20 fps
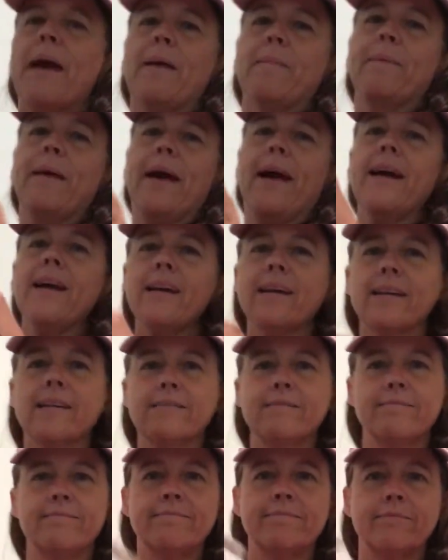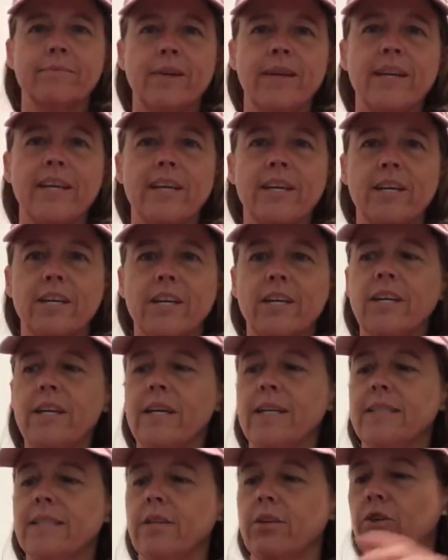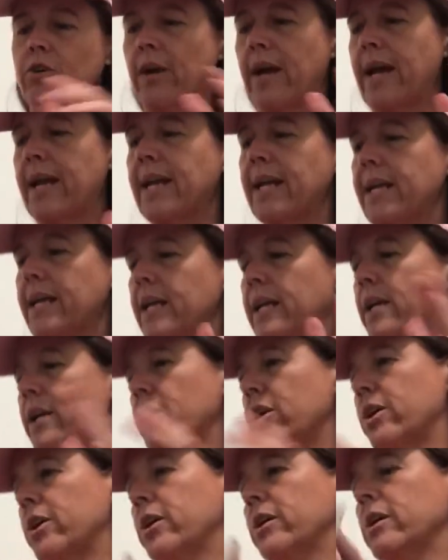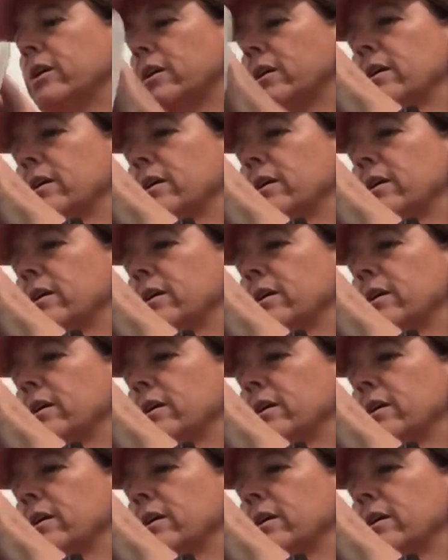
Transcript: backpack. Right here, it's a Granite Gear